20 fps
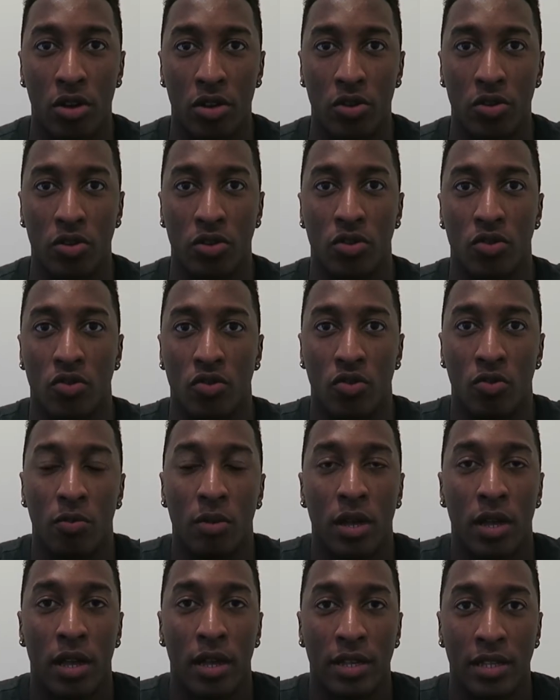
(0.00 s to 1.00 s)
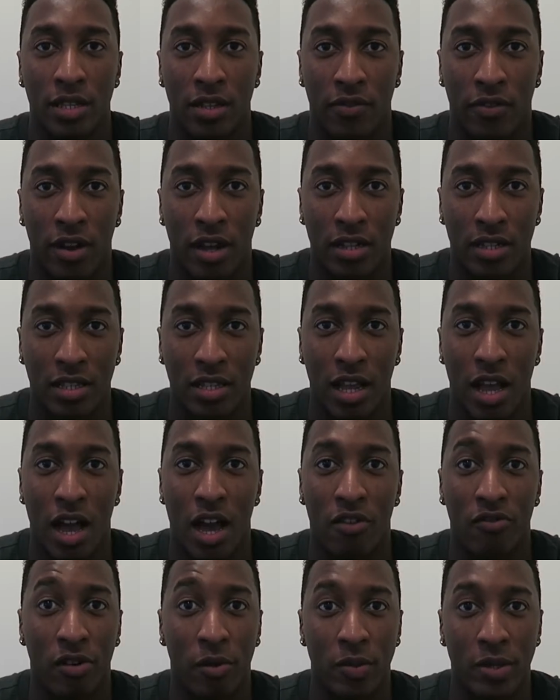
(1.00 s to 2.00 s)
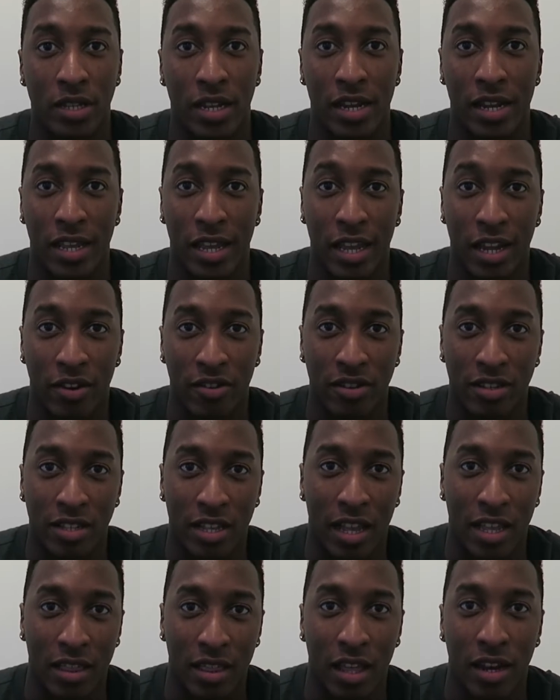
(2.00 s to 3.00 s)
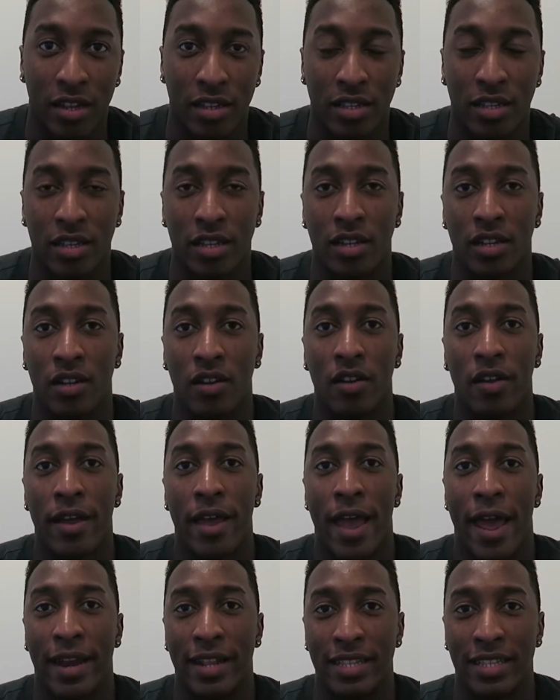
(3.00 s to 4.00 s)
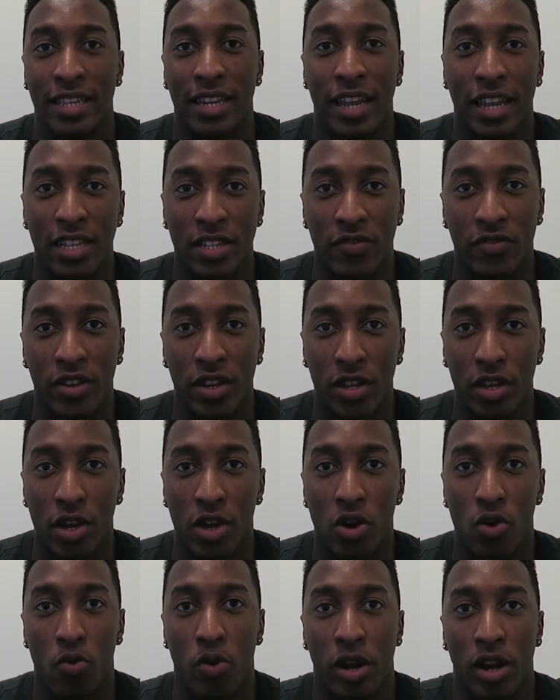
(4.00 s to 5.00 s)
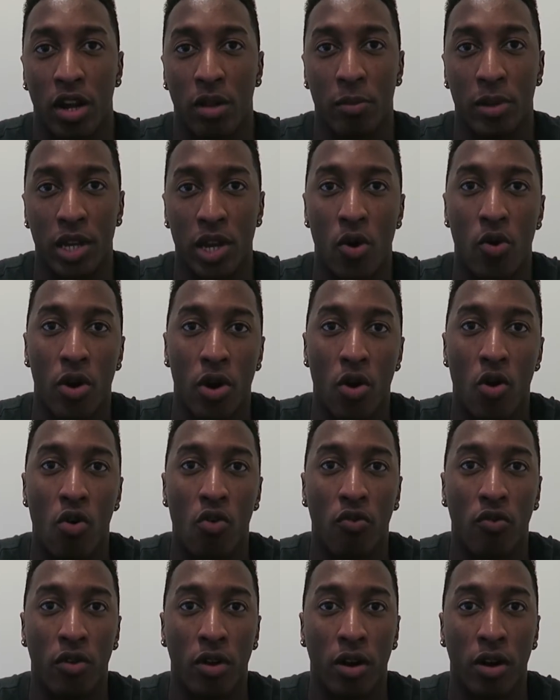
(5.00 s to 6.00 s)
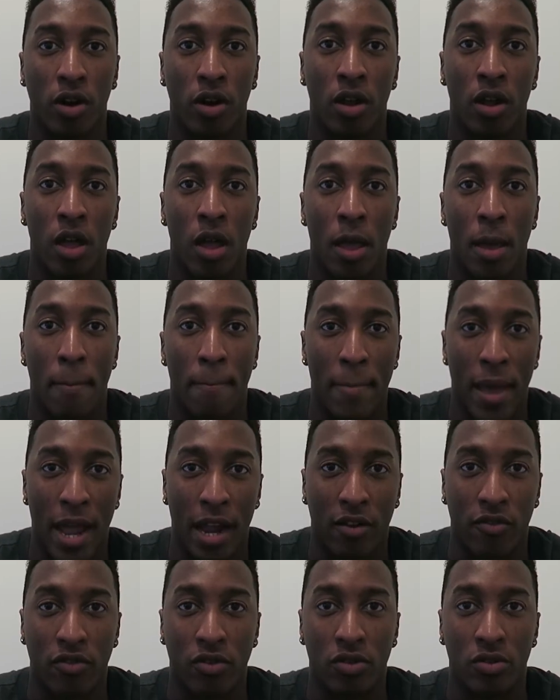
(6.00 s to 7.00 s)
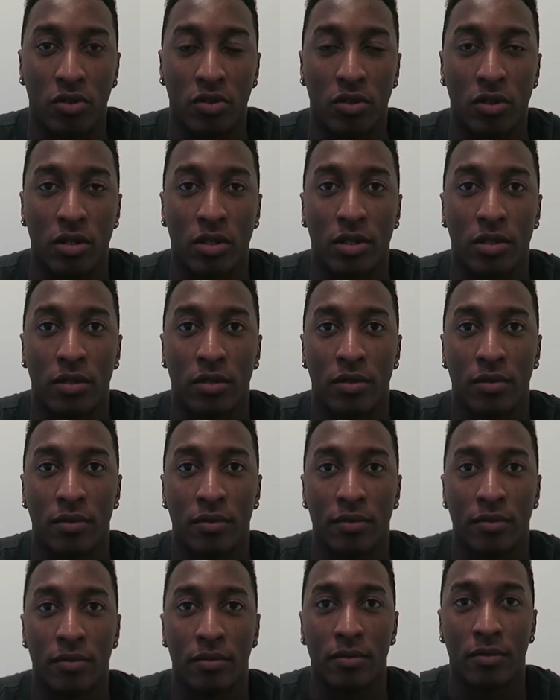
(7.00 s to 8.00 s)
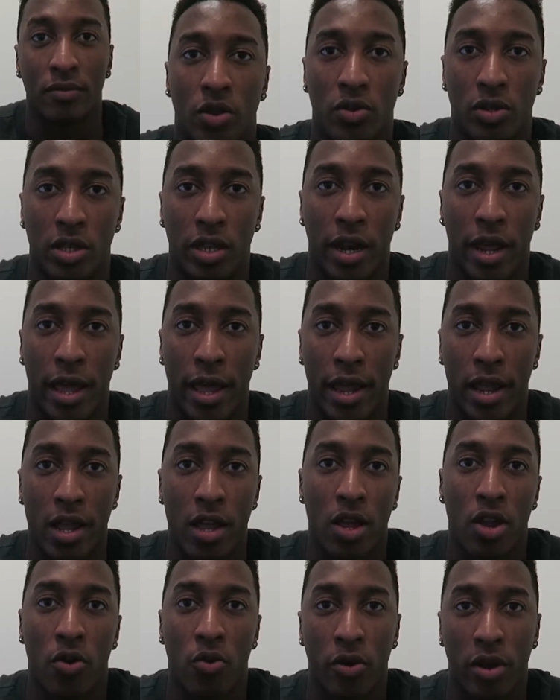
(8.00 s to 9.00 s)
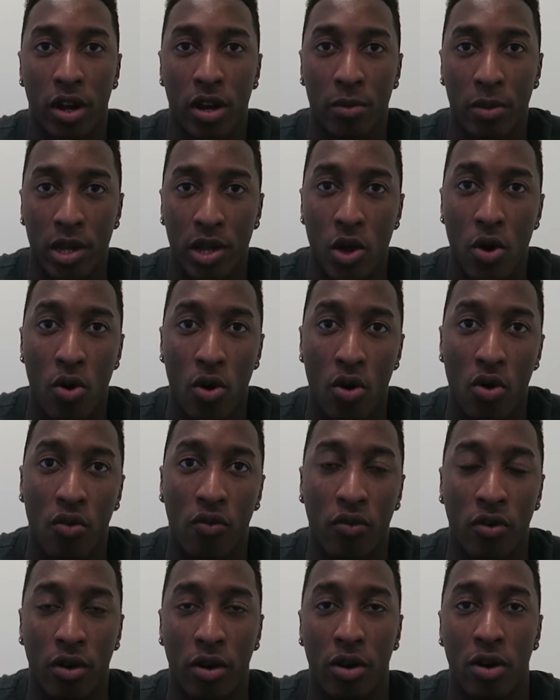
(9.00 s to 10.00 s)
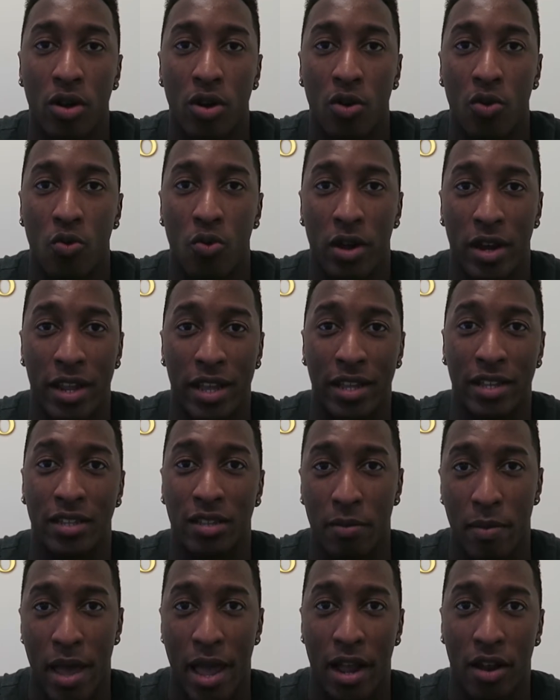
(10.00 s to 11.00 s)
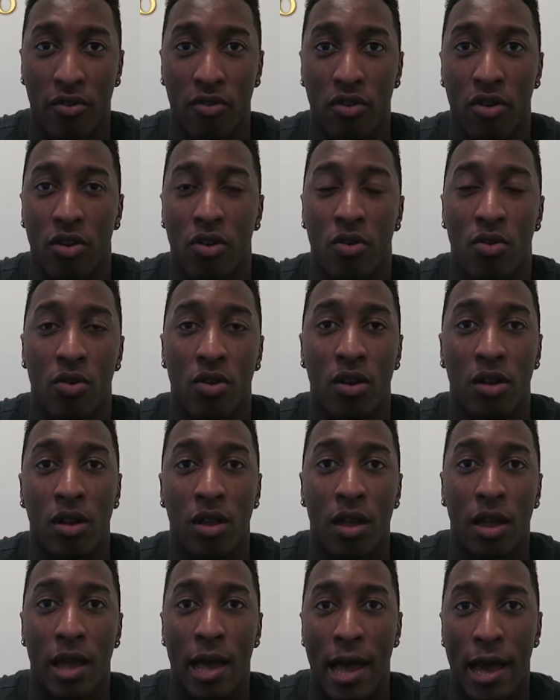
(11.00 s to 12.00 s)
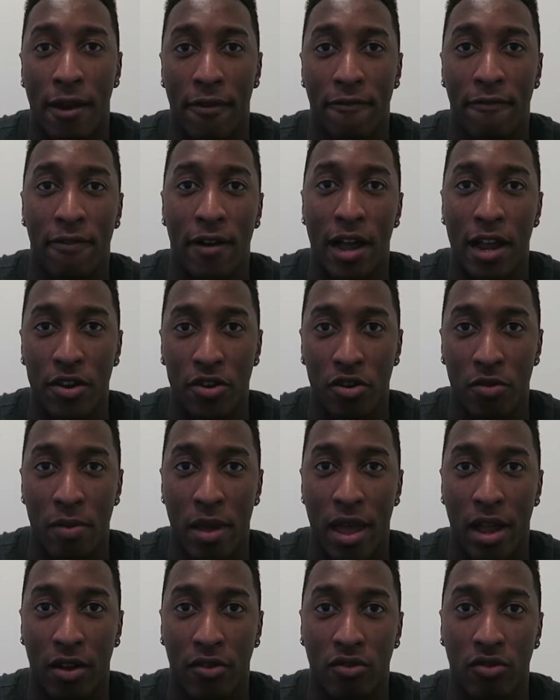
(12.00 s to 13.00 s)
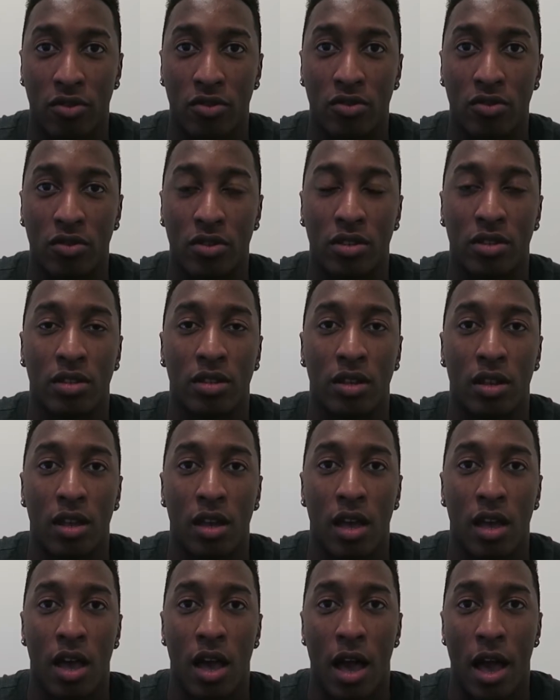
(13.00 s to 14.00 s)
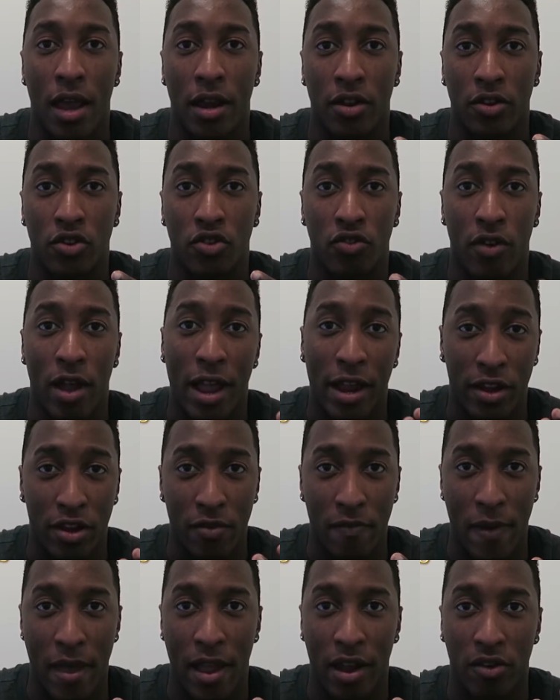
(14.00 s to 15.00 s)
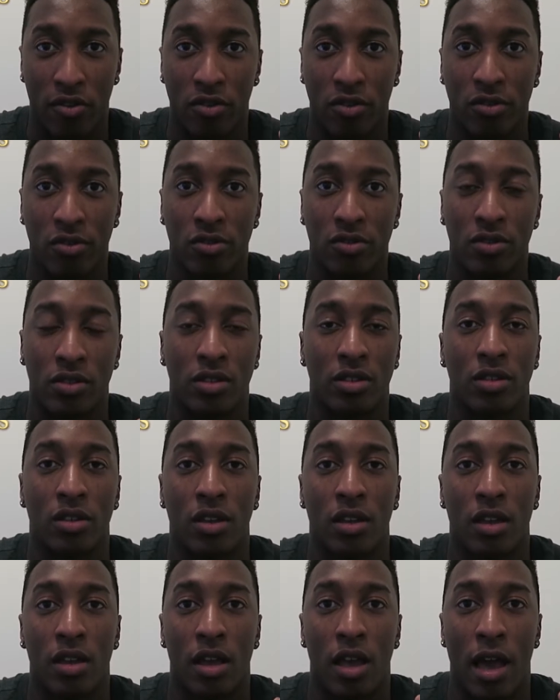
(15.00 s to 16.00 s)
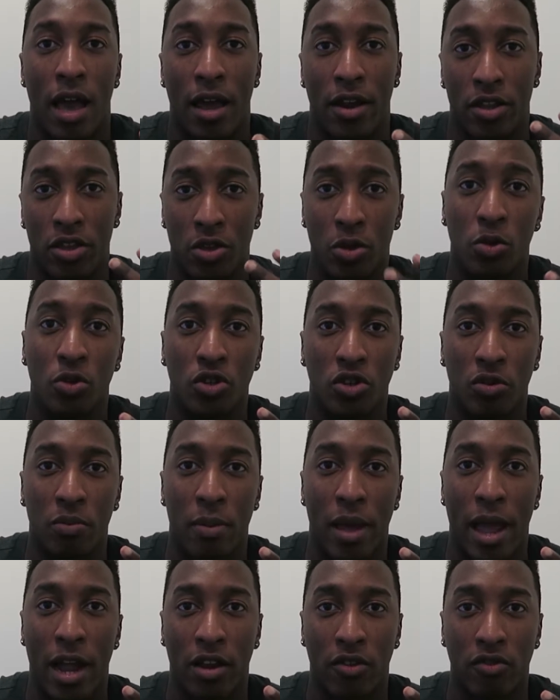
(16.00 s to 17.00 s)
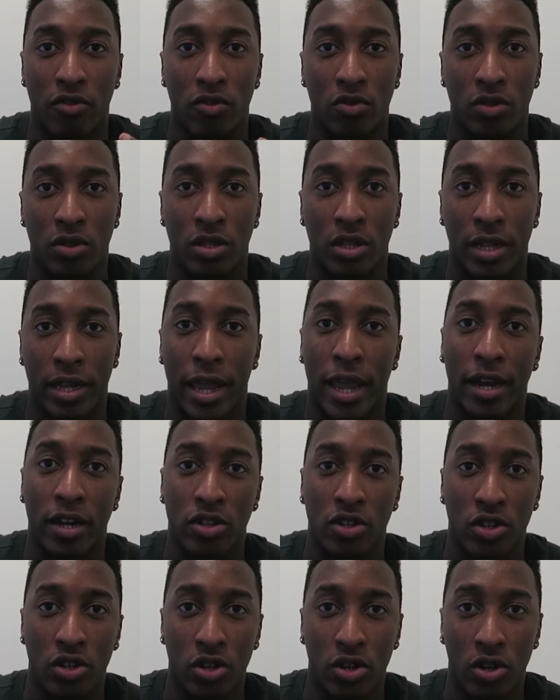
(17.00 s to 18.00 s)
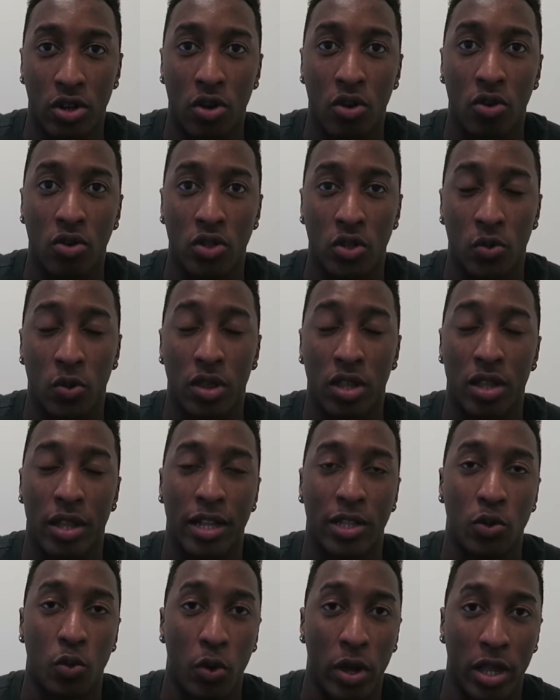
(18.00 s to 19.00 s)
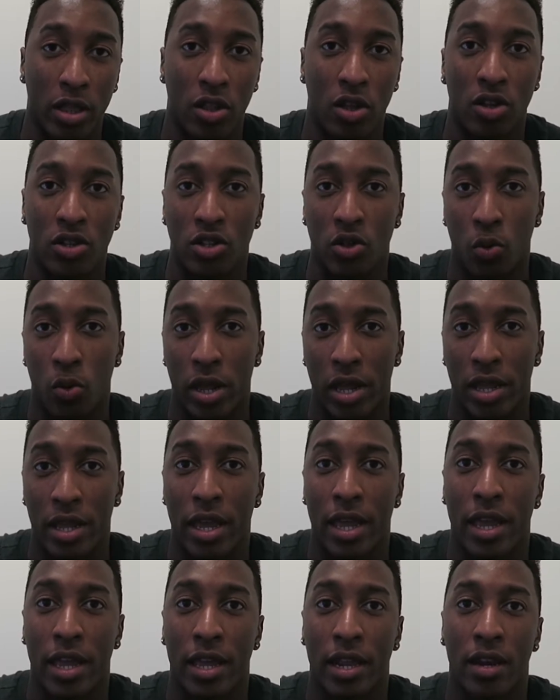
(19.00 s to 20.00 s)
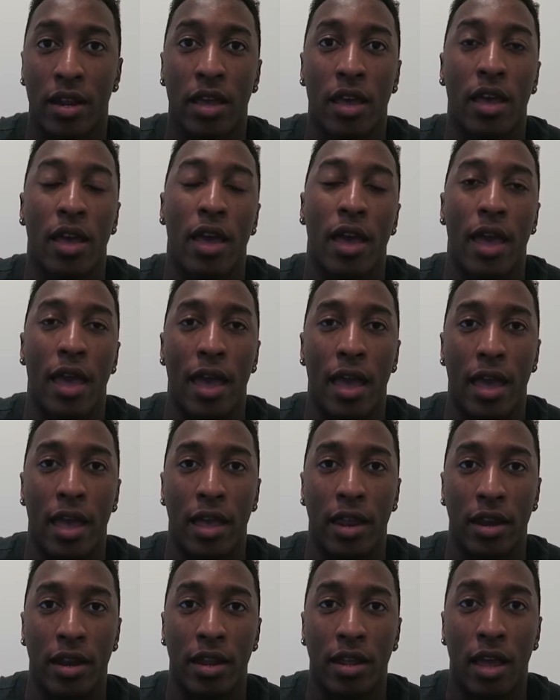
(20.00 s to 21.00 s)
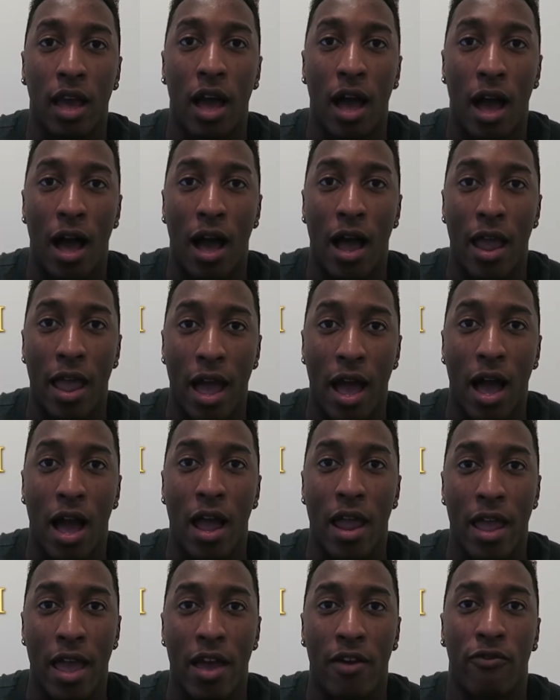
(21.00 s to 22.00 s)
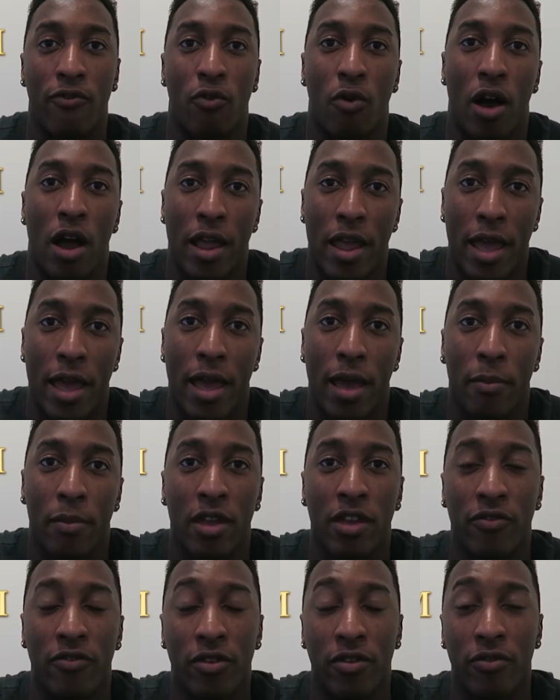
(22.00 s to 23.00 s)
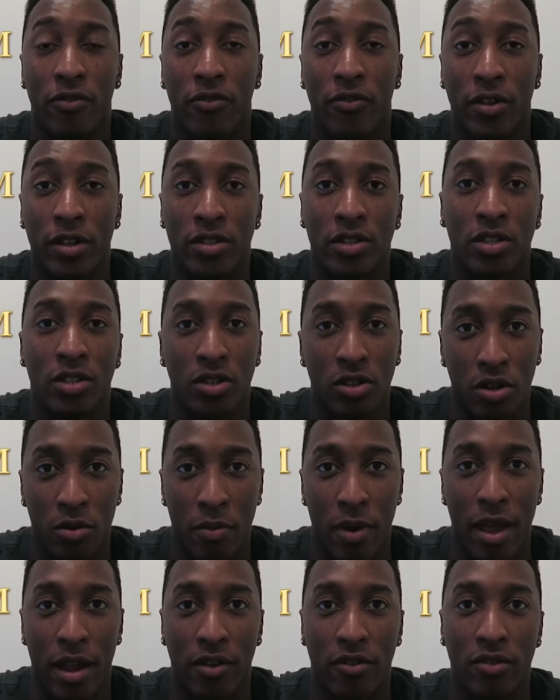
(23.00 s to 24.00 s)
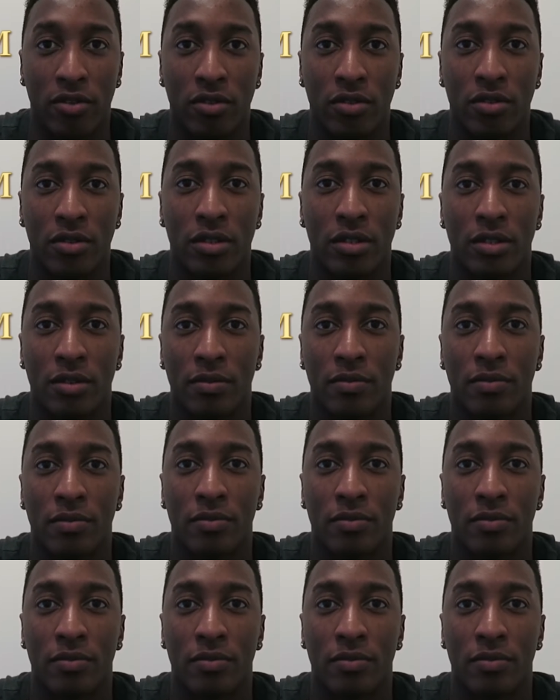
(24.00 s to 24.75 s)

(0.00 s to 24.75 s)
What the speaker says: YouTube. Stefan Scott representing Icarus Athletics here, and in today's video we're going to be going over macros. So today we're going to be going over what is a macro, how to find your macros, how to track your macros, how to use your macros to cater to your goals, whether that's weight loss or weight gain, and IIFYM if it fits your macros.